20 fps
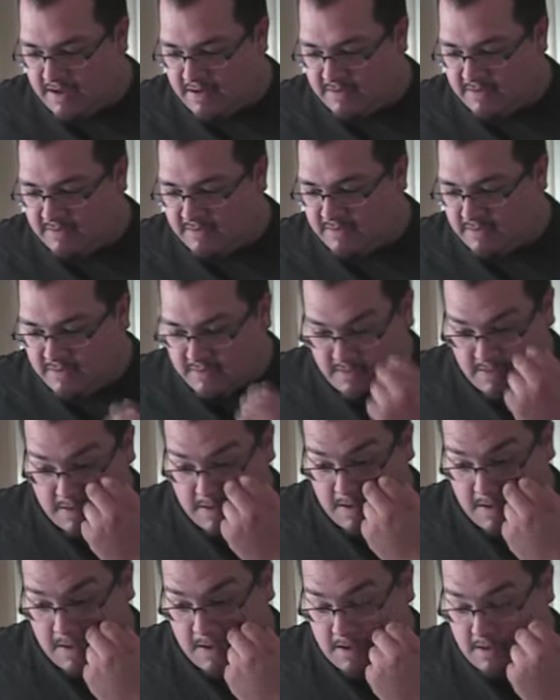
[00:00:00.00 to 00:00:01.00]

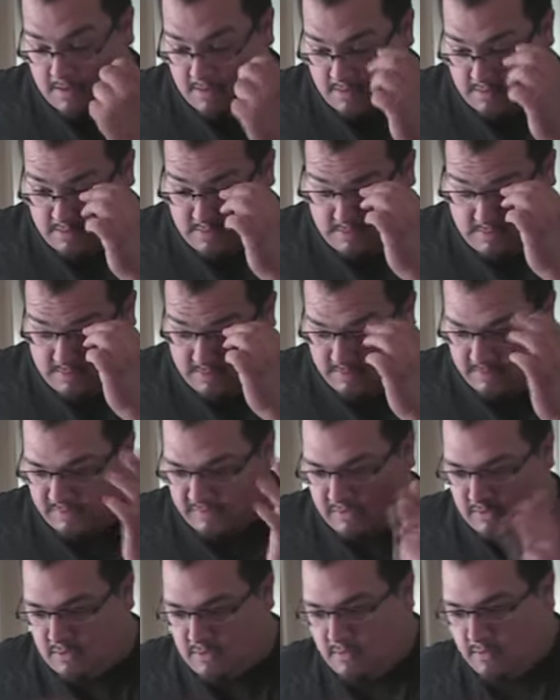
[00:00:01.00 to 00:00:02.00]
And
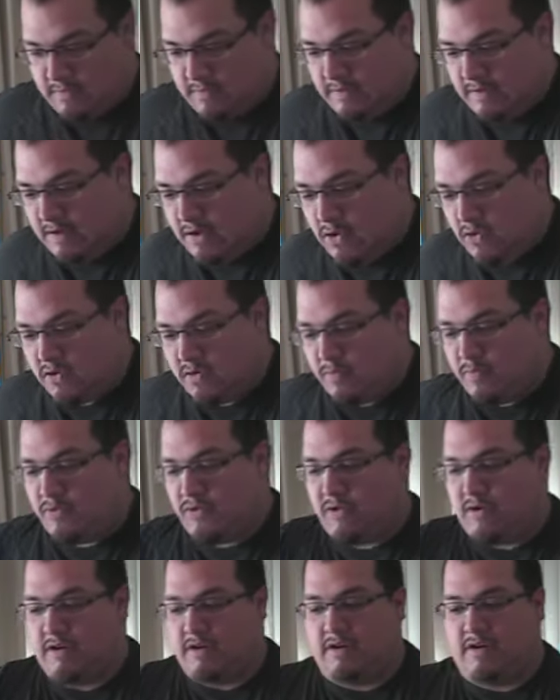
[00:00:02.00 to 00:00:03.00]
so the
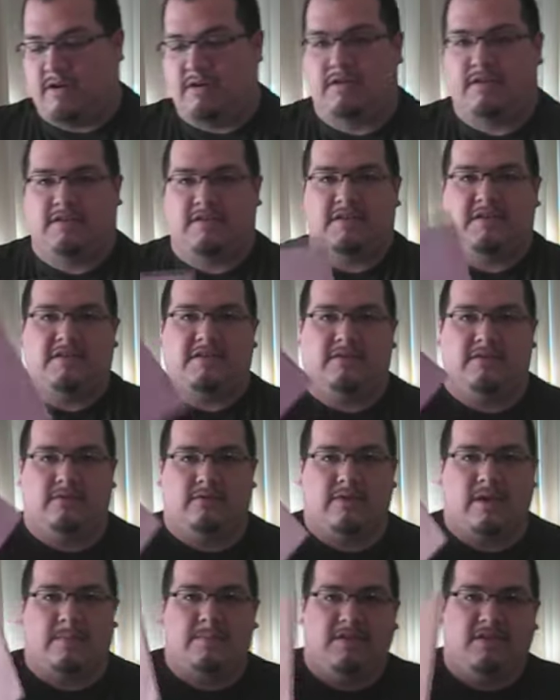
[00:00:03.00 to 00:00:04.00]
oak board, this
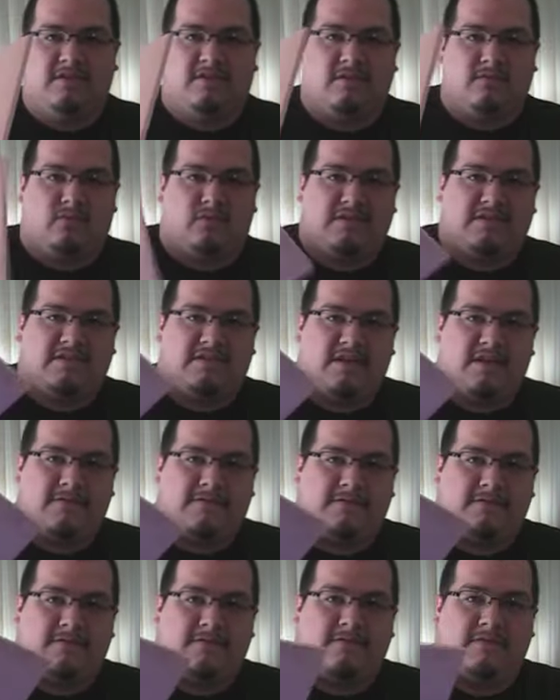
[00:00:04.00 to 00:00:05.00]
is remnant of
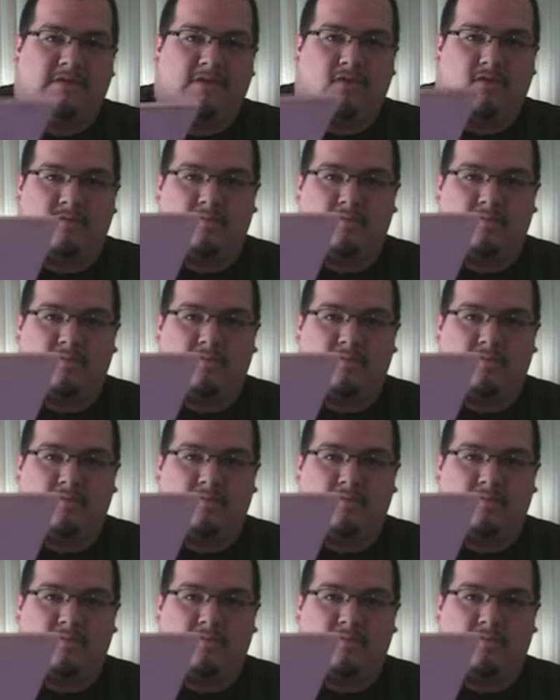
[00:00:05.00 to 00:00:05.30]
what's left